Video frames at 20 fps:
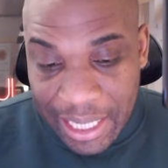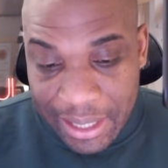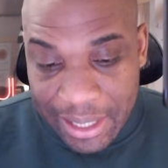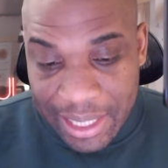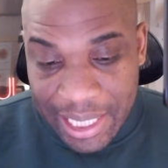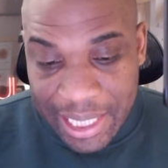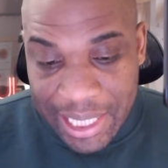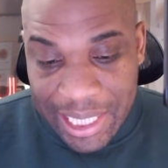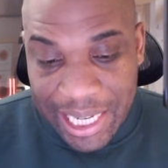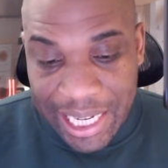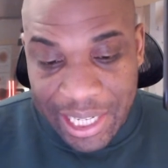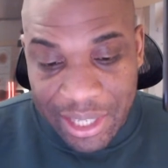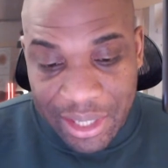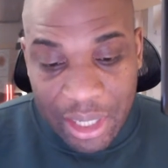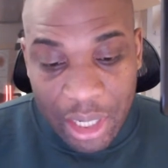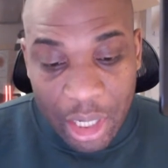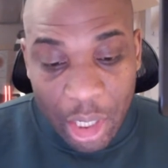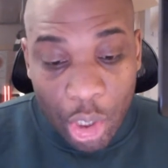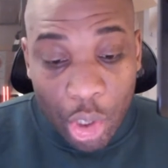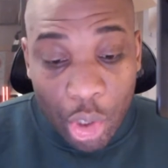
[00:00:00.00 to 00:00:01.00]
says this:
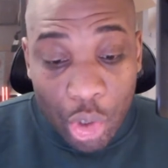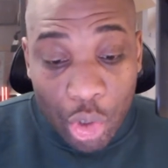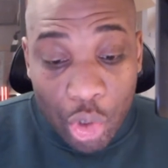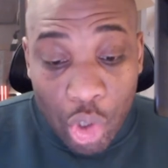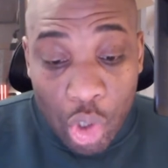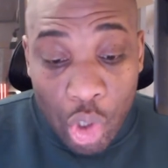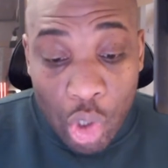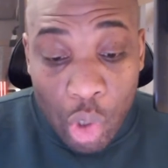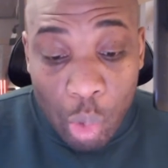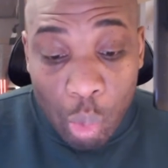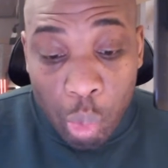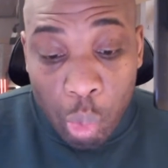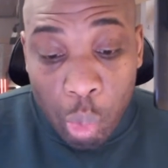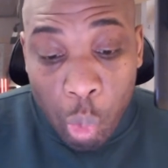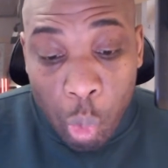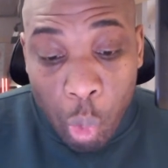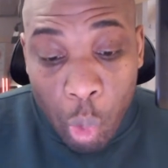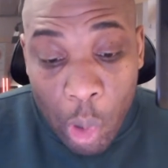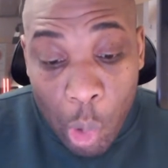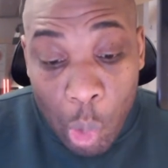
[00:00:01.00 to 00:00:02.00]
"You
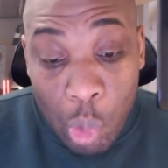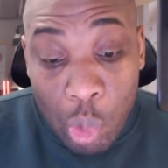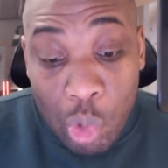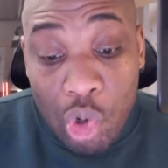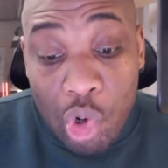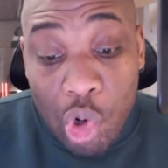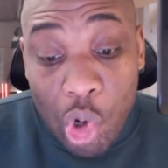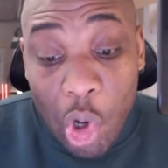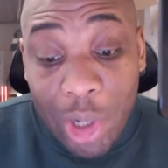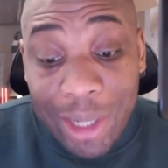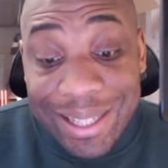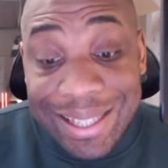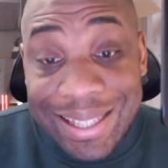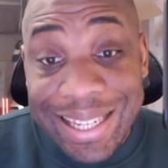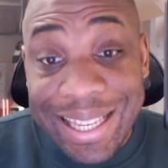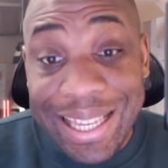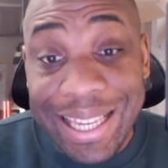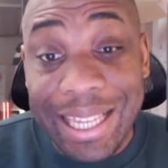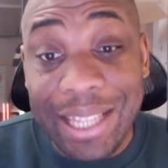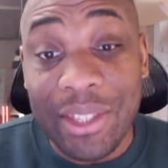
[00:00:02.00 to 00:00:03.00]
will not
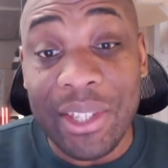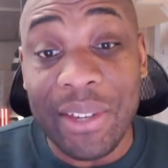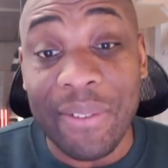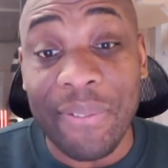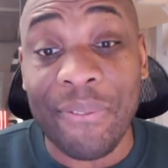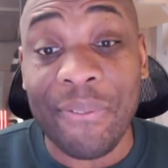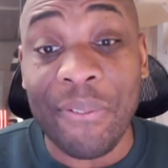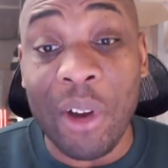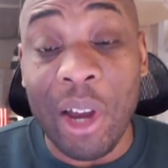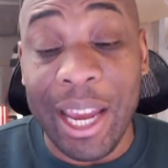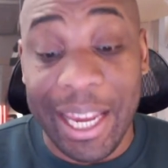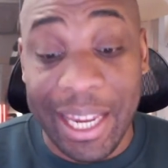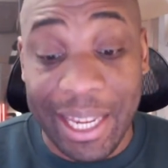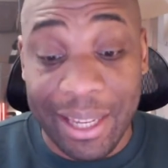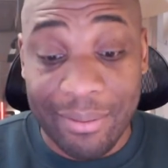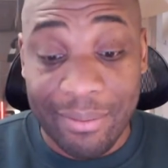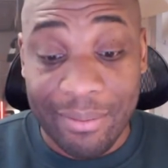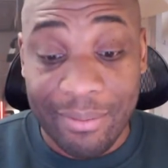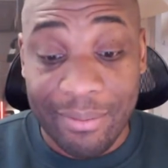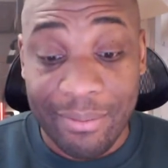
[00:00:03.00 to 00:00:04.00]
need to fight
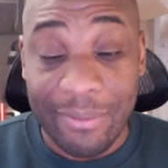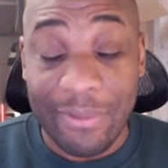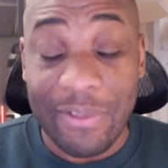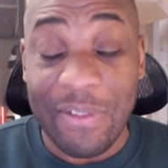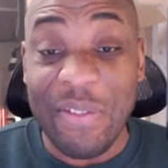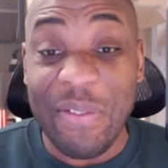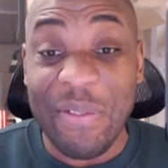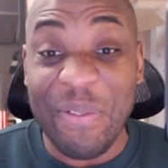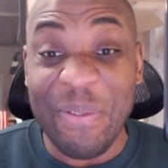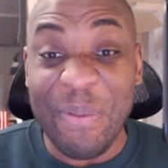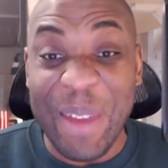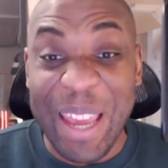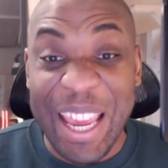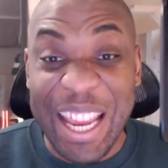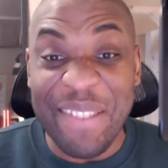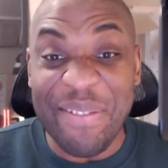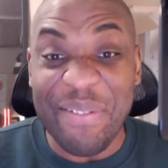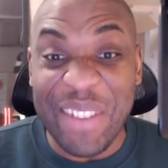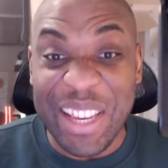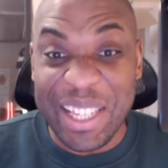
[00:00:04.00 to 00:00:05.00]

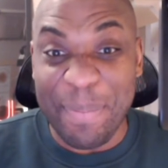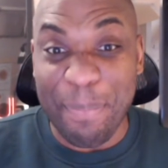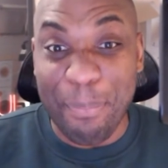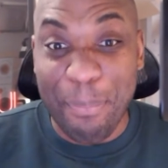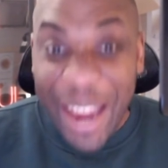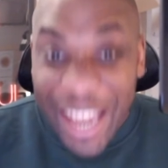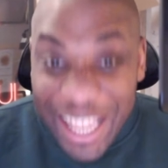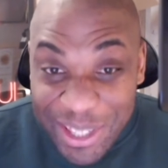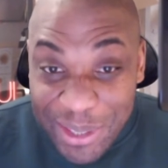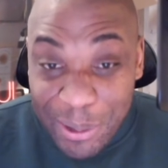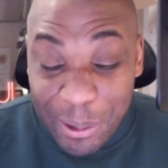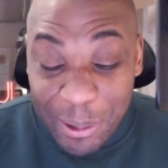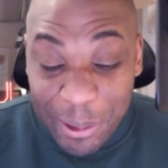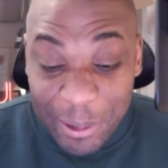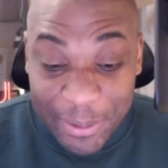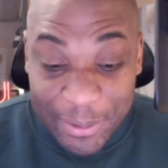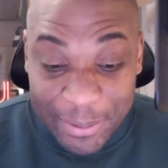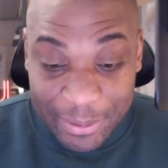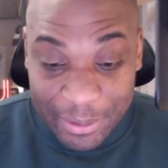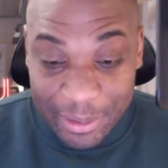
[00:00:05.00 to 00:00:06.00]
in this battle.
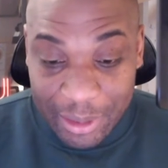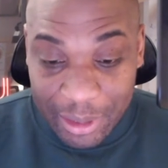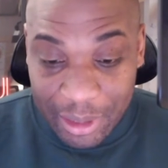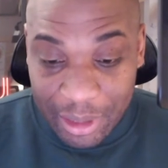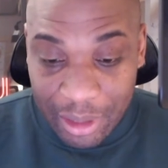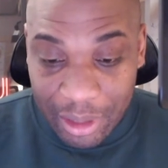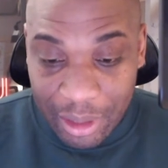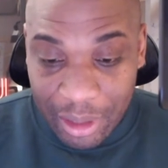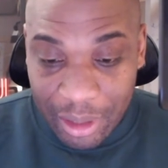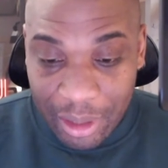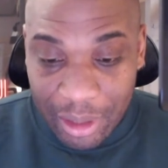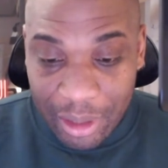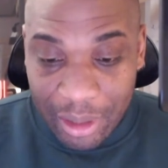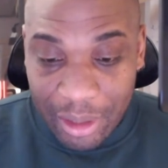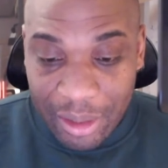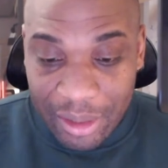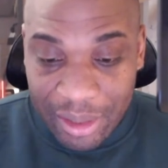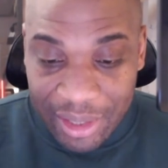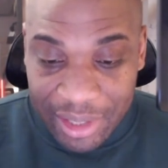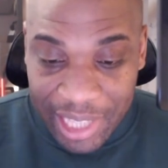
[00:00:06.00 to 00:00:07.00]

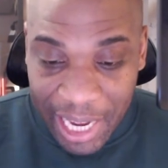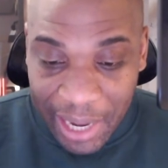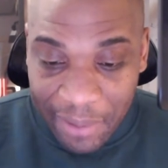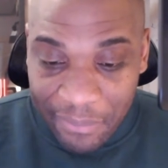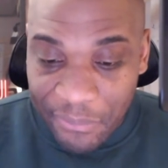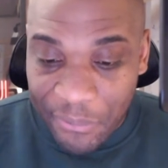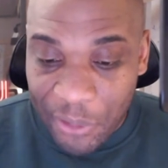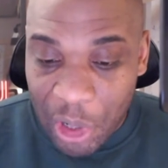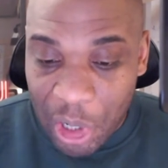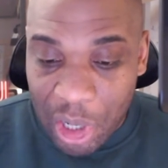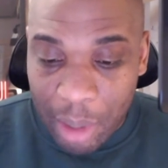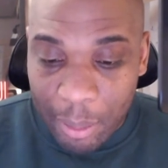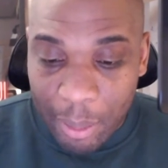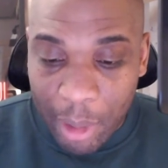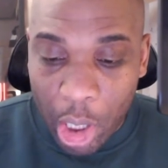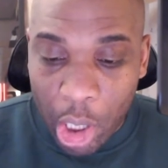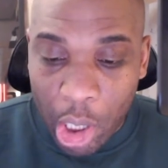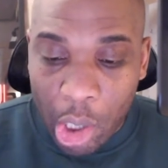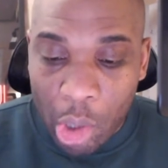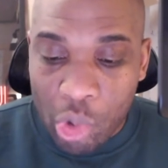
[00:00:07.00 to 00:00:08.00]
Stand firm,
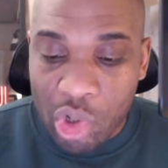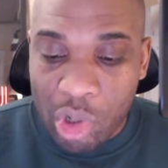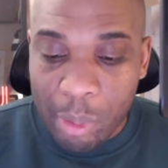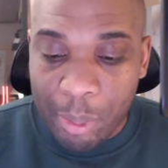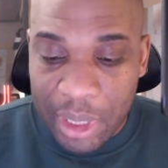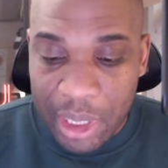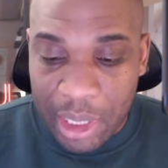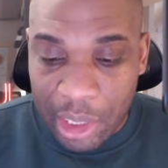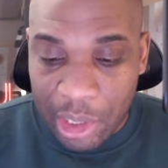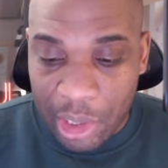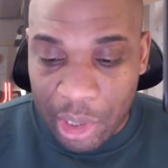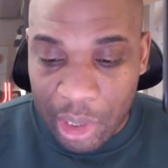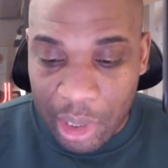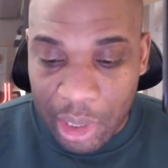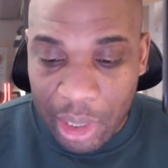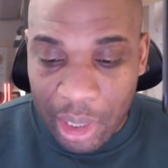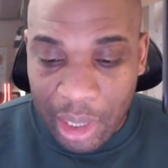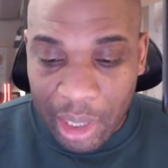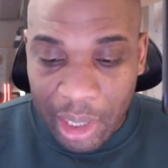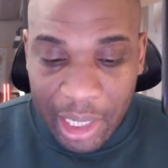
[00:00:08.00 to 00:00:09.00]
hold your
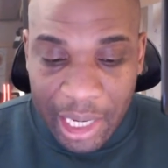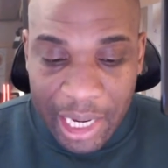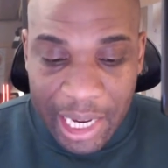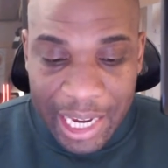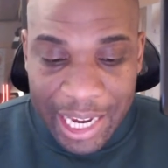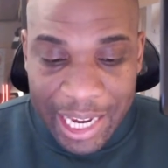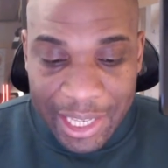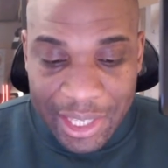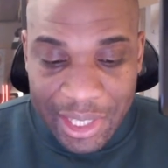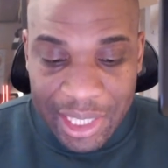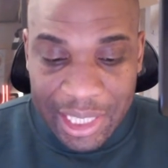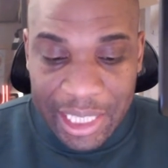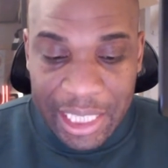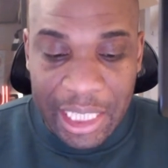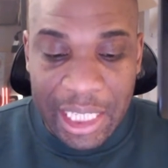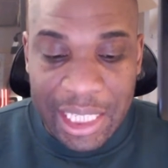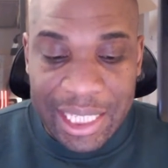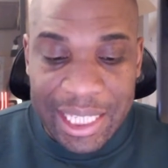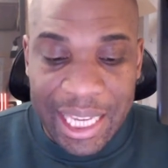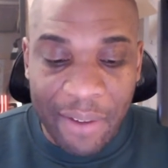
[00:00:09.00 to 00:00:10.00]
position, and see the
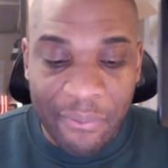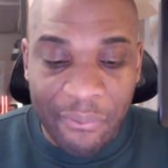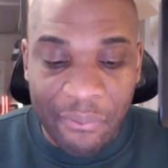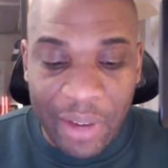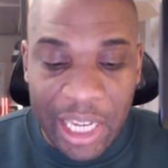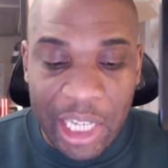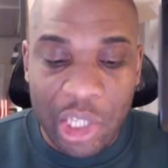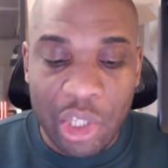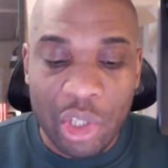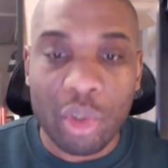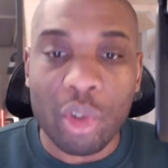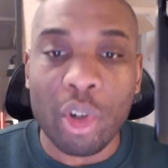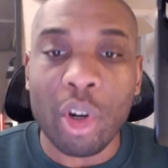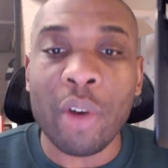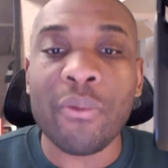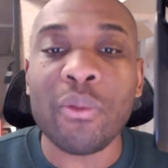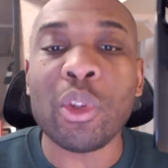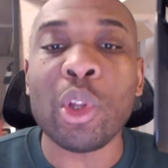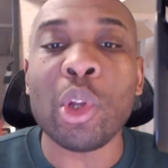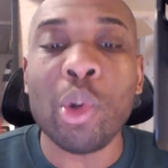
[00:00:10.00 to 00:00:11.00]
salvation
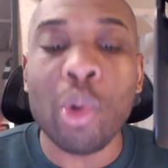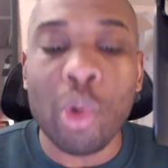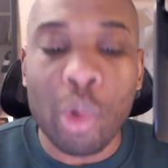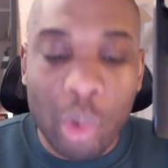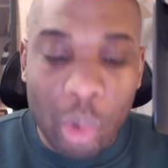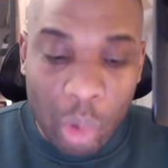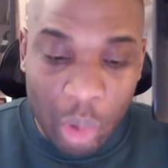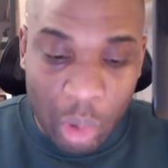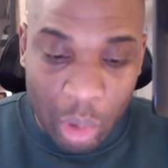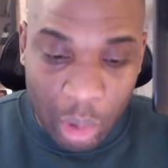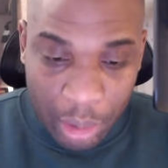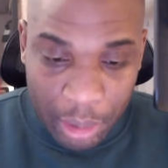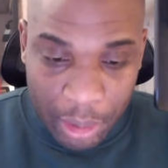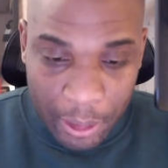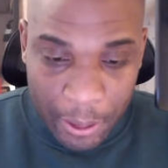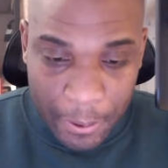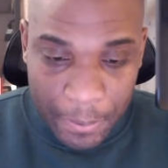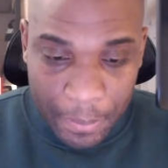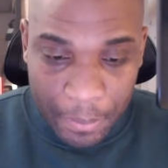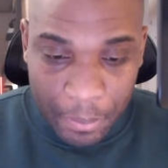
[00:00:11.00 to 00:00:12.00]
of the Lord
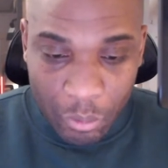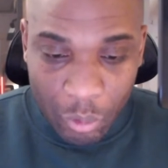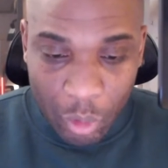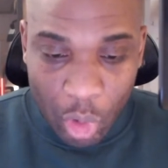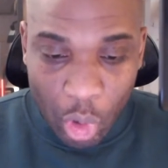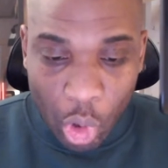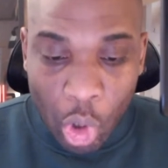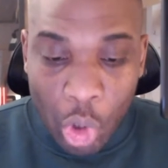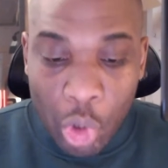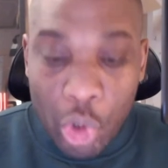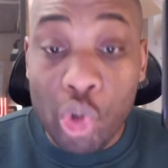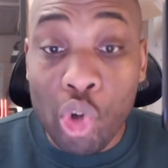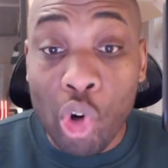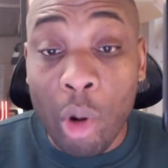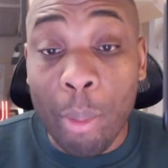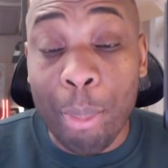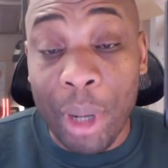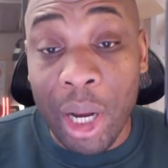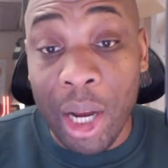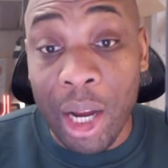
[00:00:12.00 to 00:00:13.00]
on your
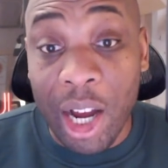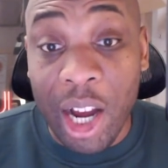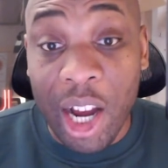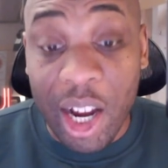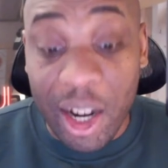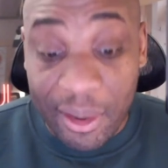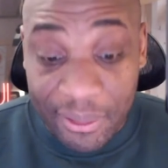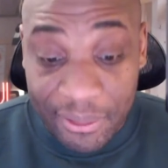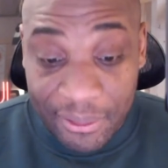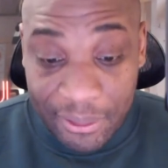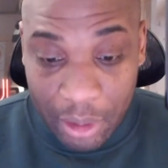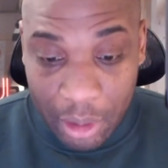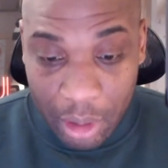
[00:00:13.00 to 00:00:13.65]
behalf.